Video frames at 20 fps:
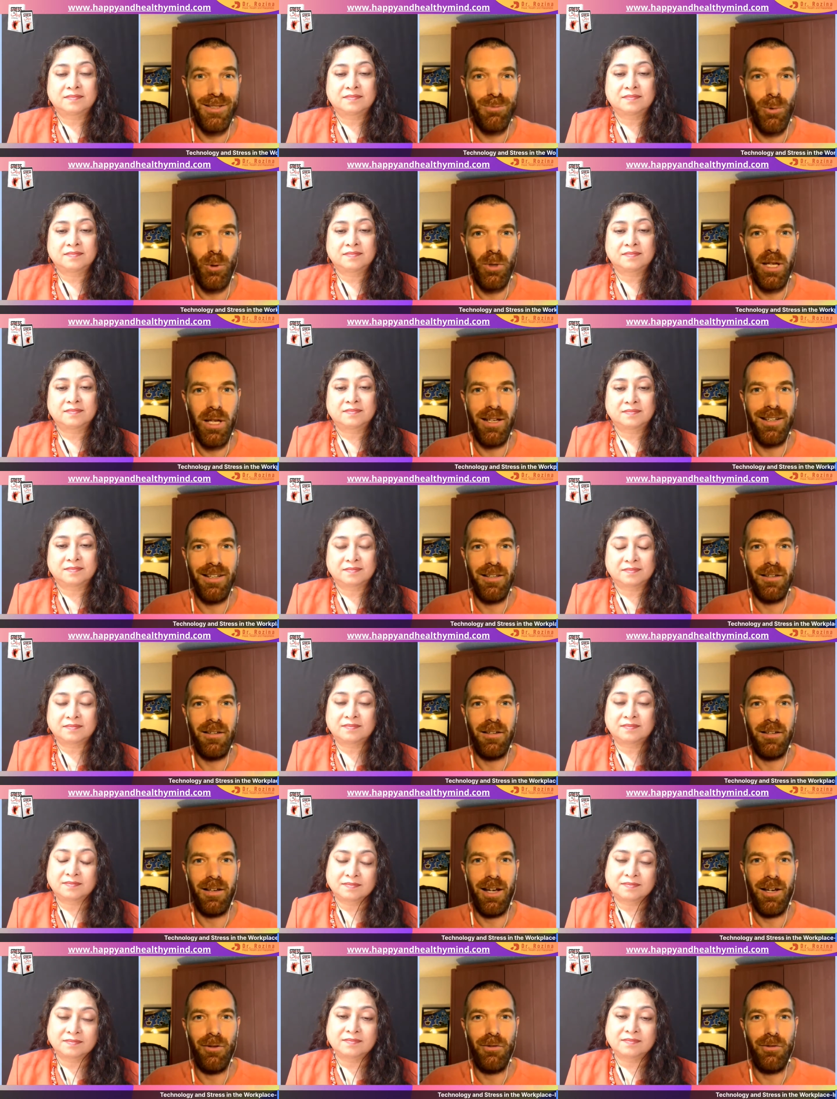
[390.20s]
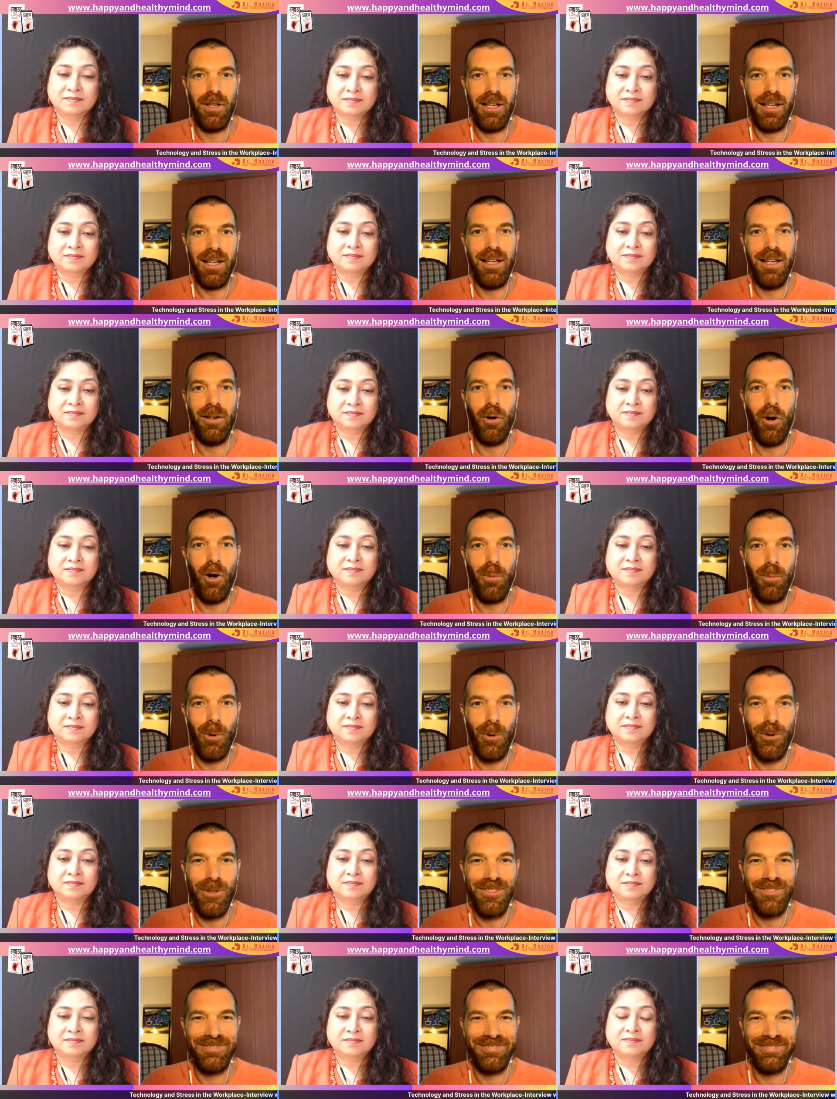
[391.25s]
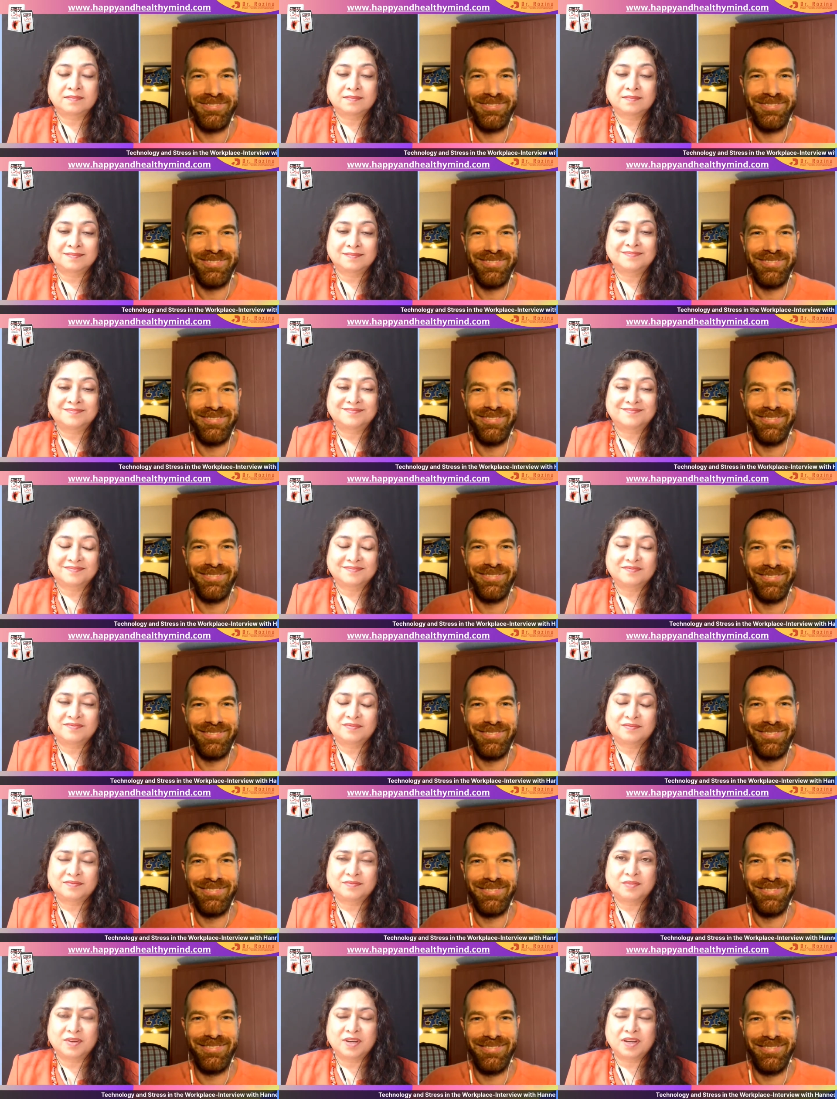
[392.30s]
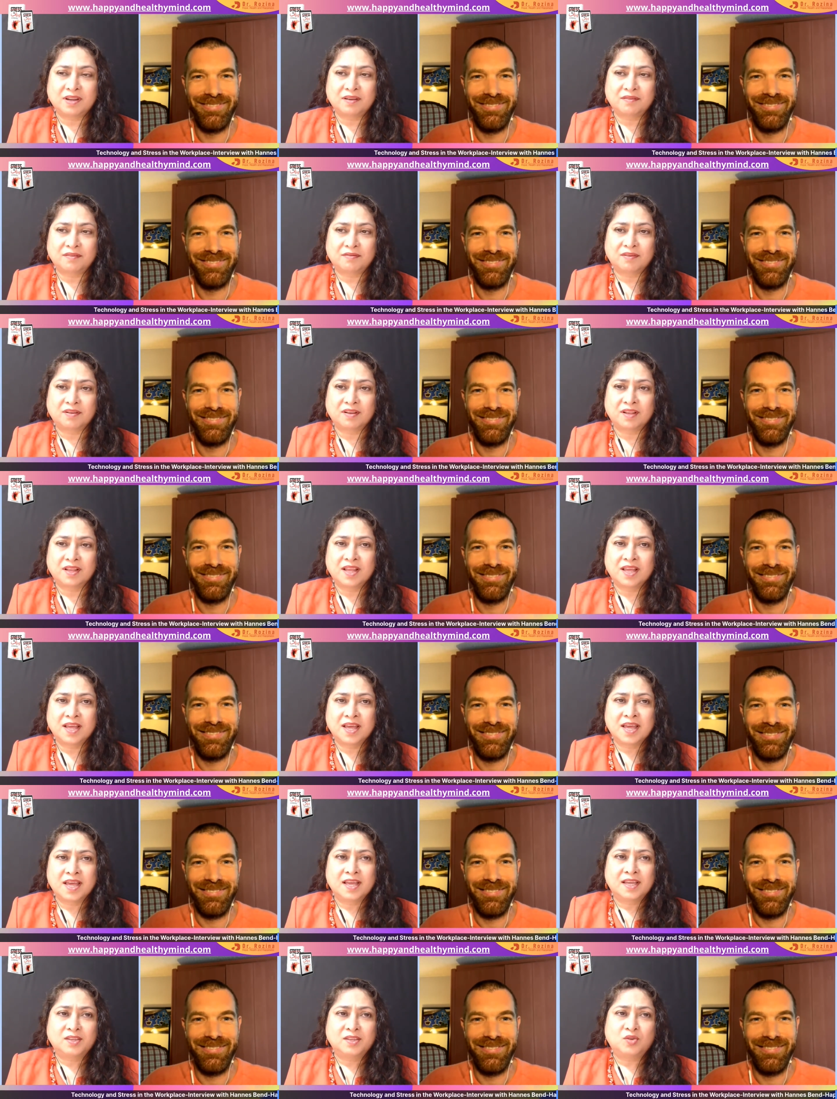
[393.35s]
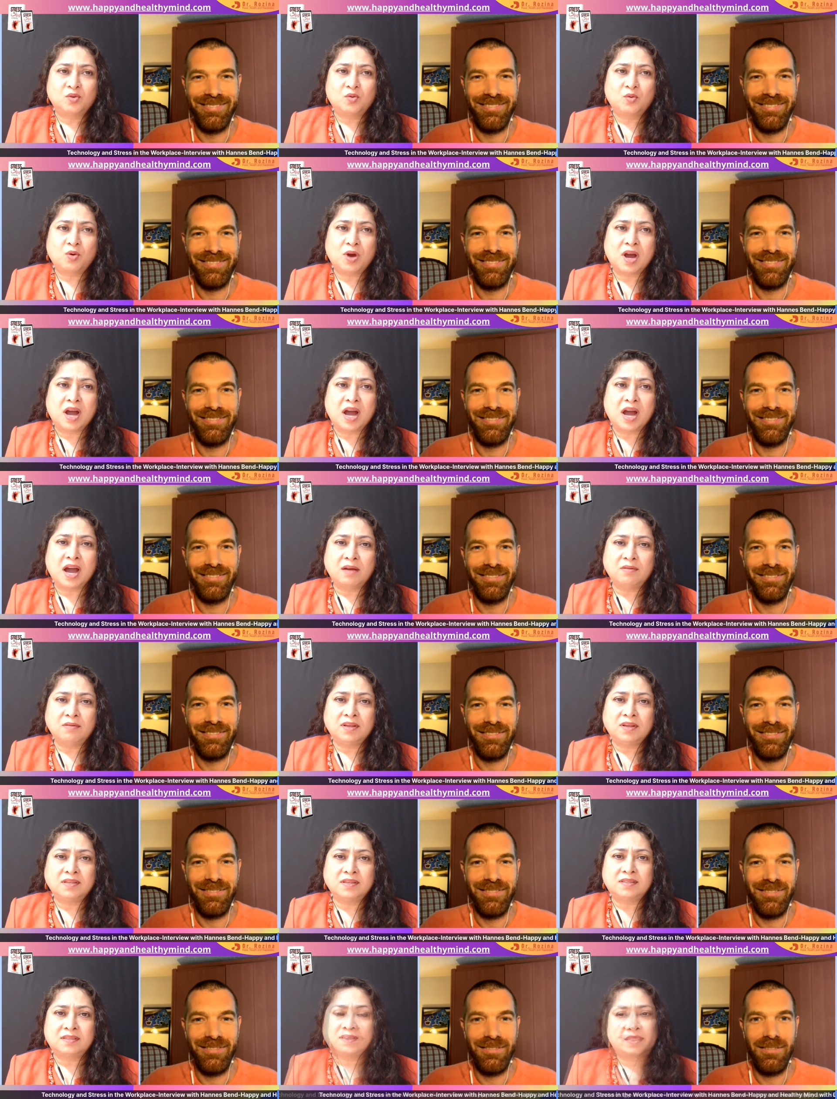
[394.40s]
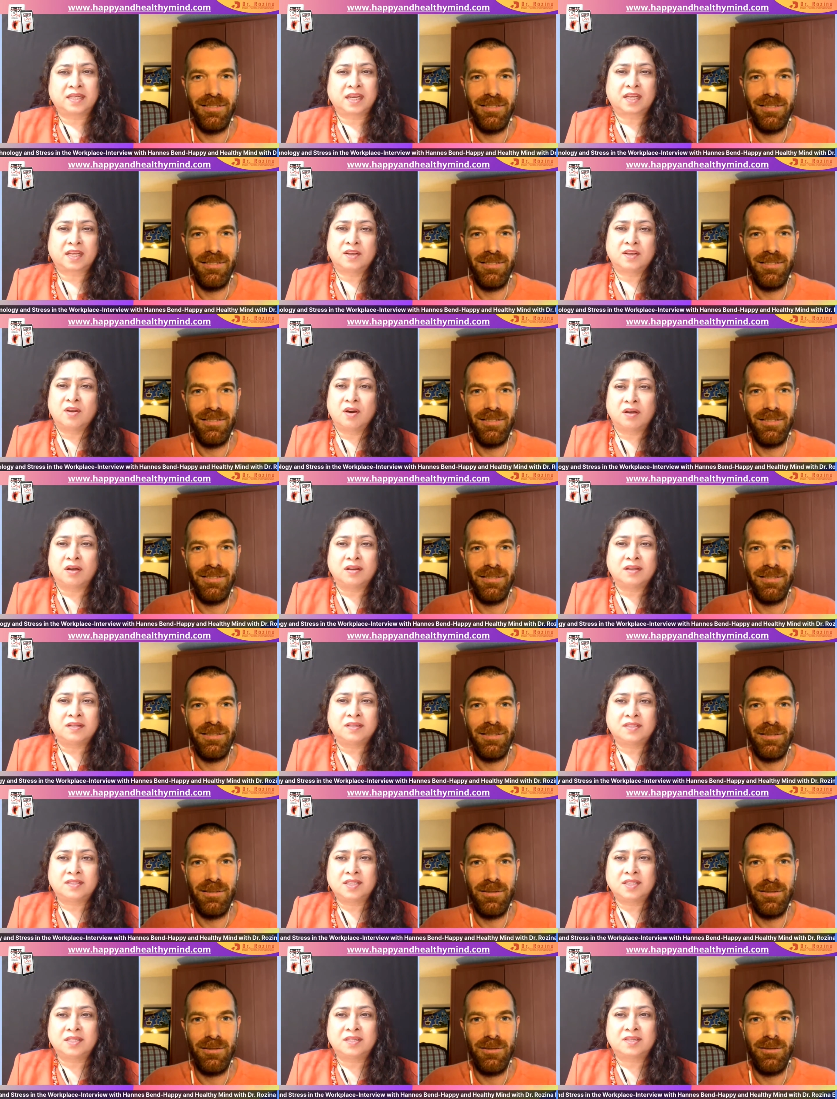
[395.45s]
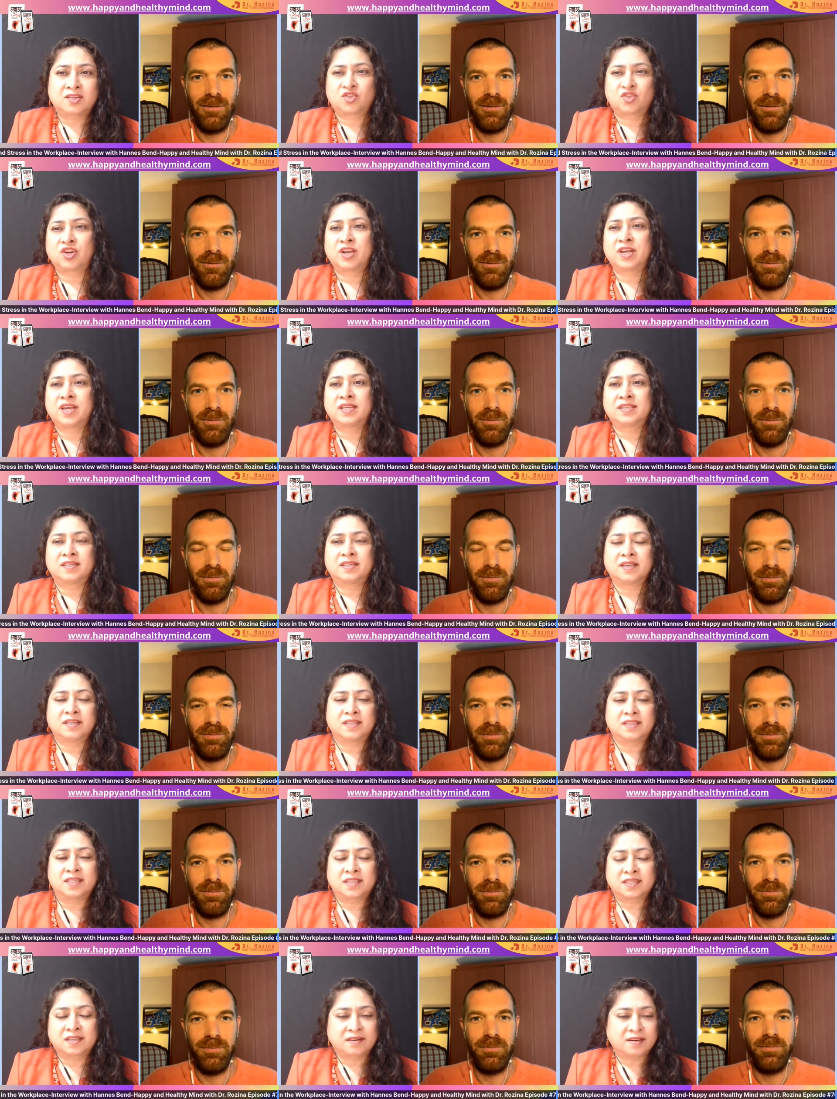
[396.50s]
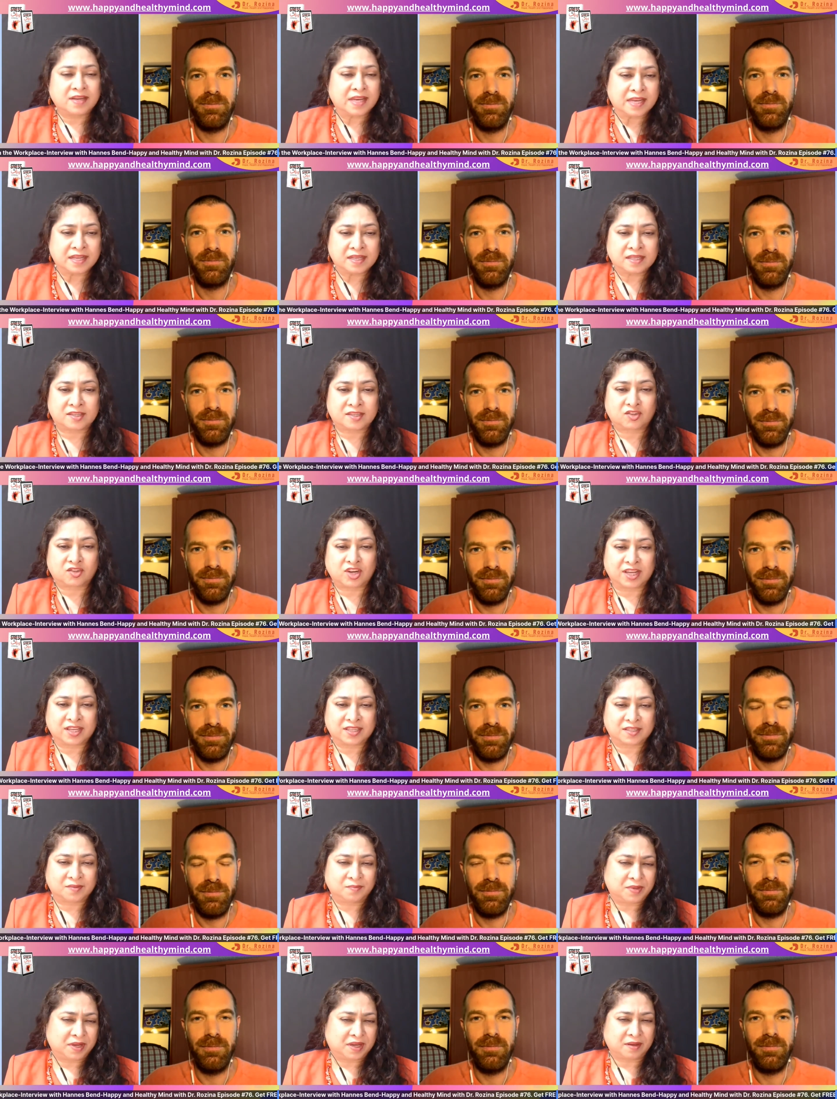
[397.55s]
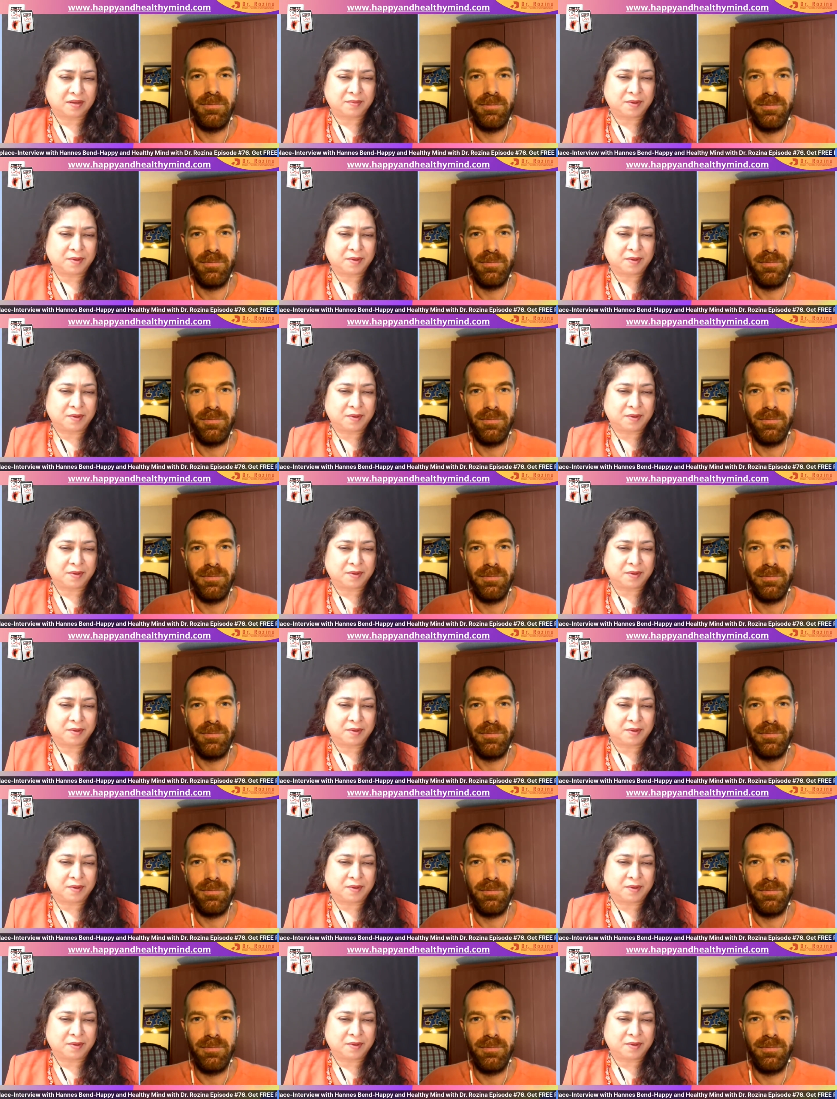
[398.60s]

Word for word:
Speaker 1: mode and then mm-hmm. kind of mm-hmm. like in awe mode.
Speaker 2: Wonderful. So how does technology stress and screen stress become